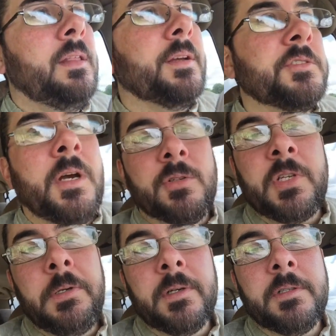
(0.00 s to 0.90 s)
There's no
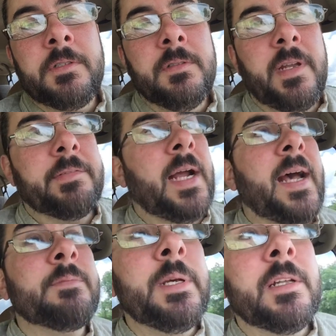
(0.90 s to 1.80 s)
tuners, never
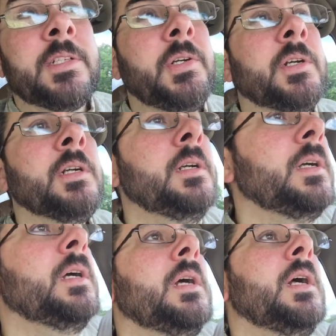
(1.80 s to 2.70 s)
has been a tuner.
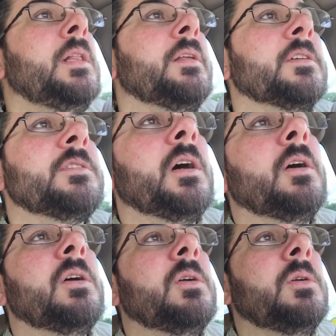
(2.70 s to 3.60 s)

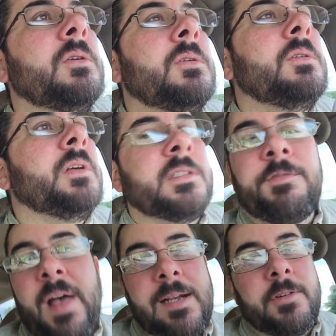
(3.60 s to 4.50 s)
It's
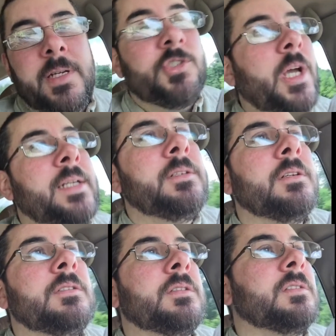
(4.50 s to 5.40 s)
factory
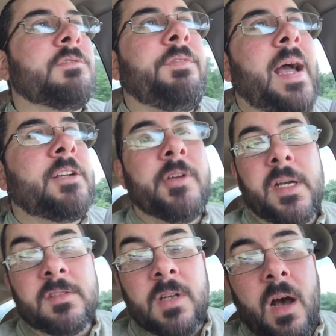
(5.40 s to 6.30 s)
injectors, it's factory
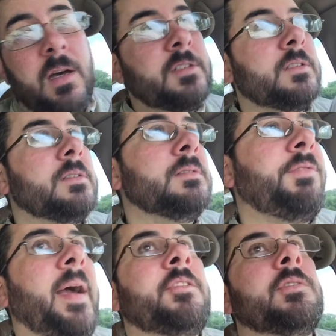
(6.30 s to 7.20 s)
exhaust,
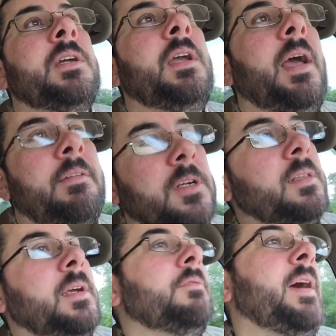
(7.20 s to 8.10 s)
factory
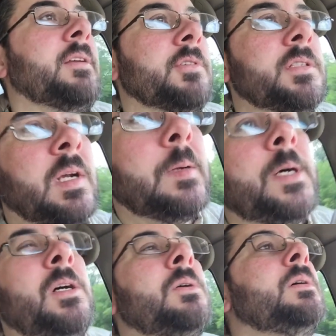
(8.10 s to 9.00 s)
everything, factory
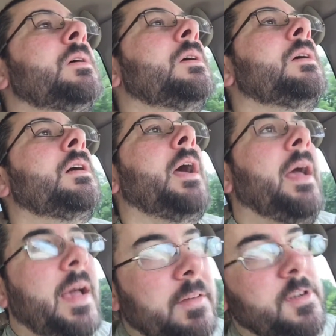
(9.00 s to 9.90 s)
turbo,
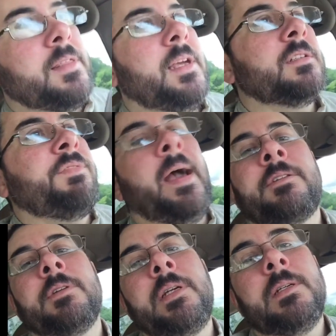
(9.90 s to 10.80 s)
everything is
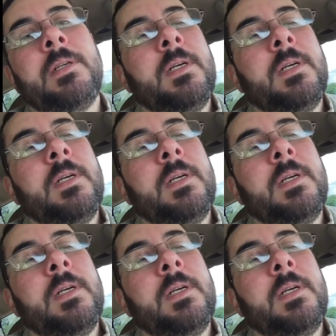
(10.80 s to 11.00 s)
factory.